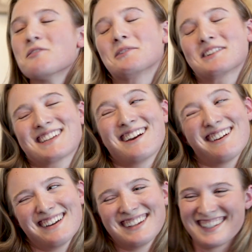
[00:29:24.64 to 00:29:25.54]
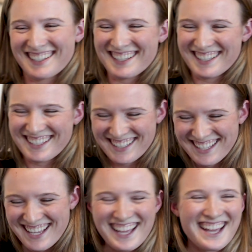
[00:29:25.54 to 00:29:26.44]
It worked
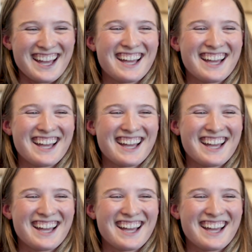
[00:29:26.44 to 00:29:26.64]
out.